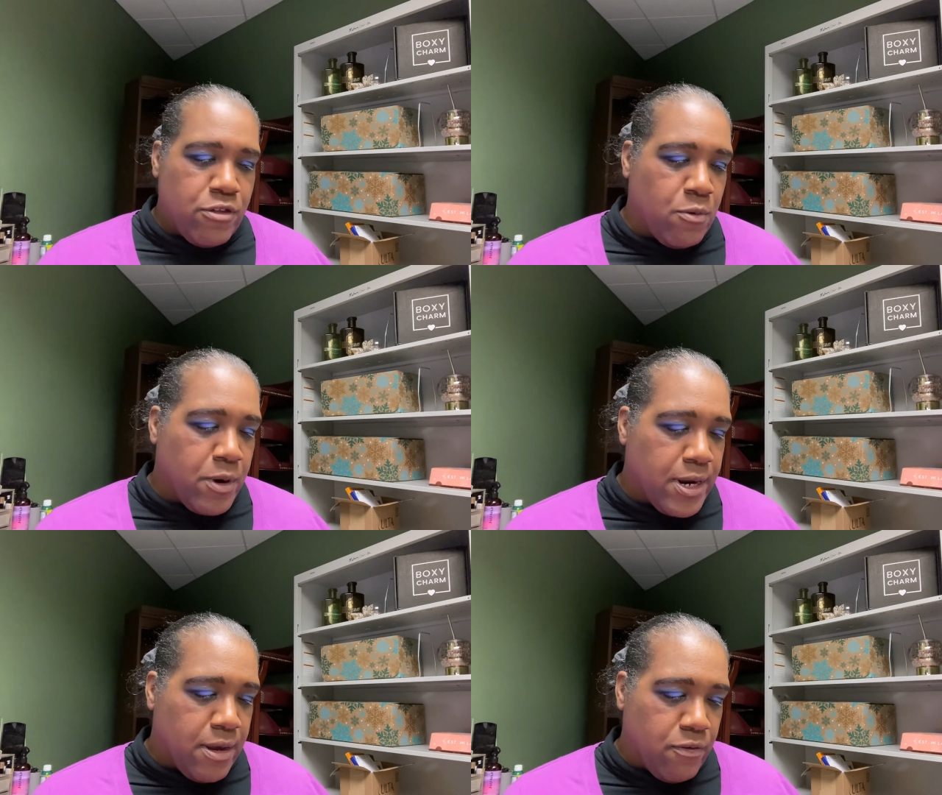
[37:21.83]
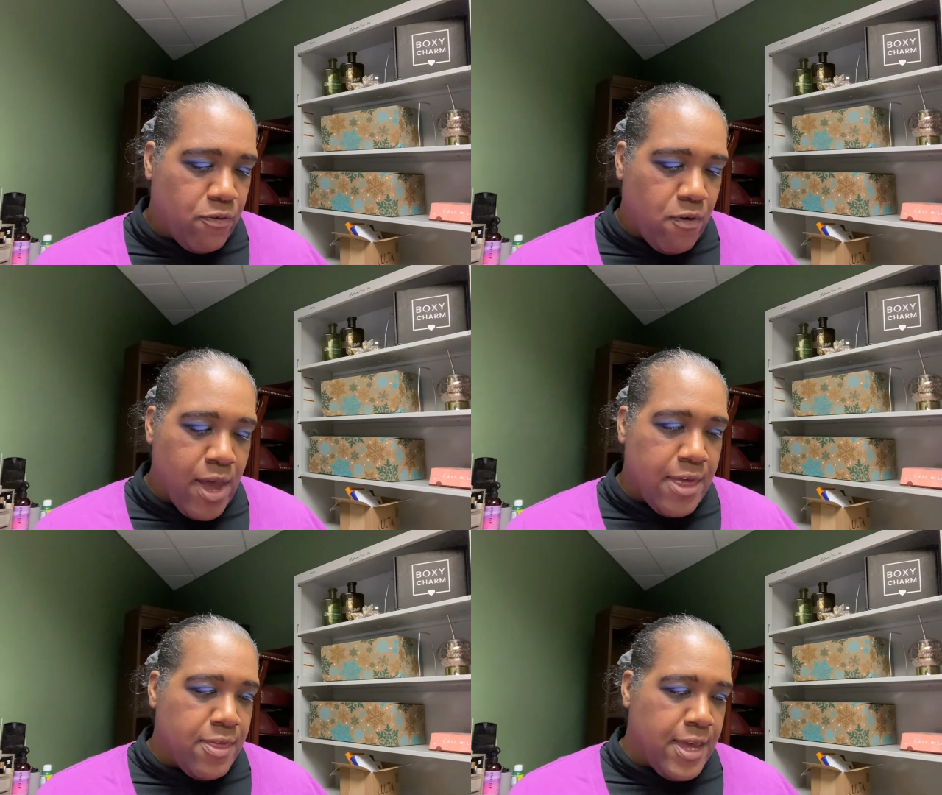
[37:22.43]
So we're gonna
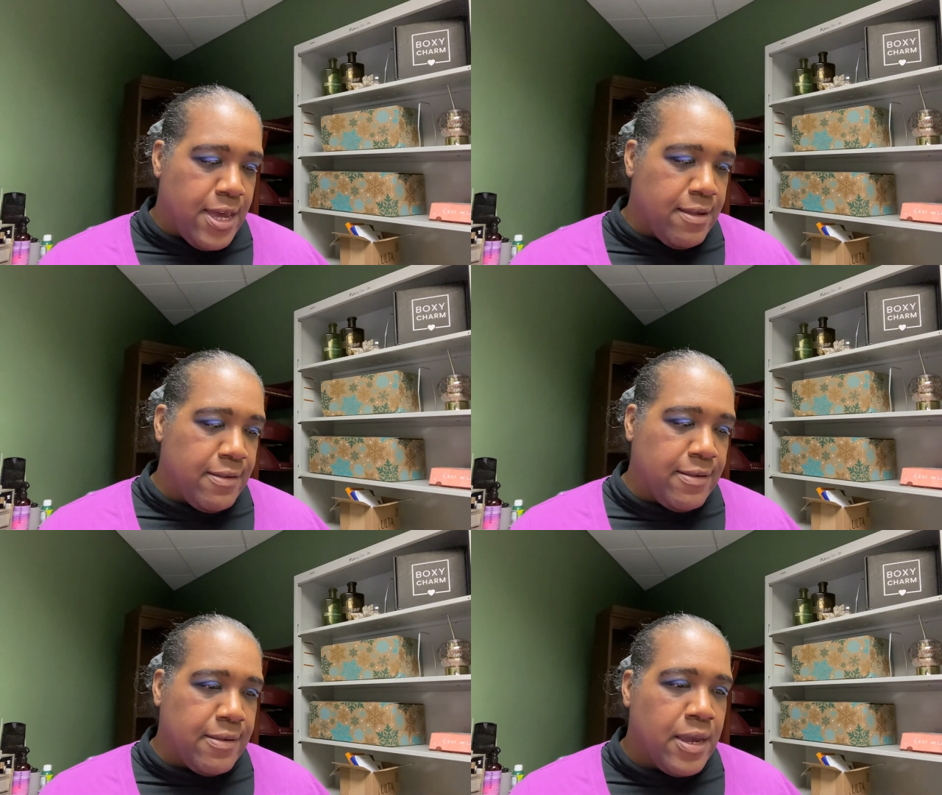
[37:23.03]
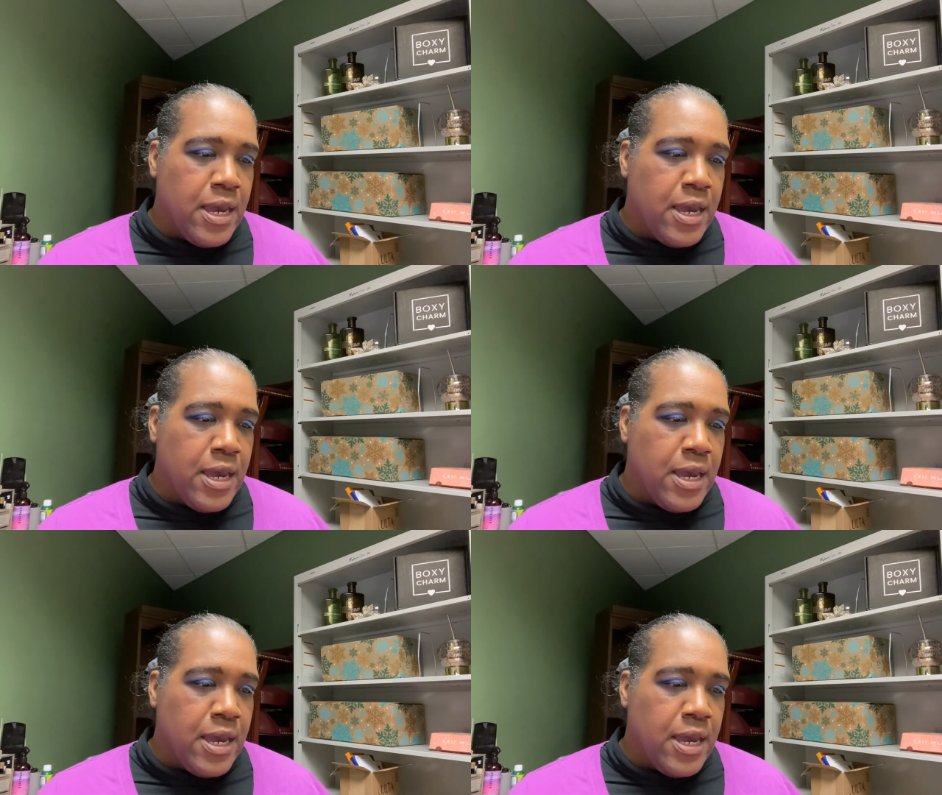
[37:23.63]
try this.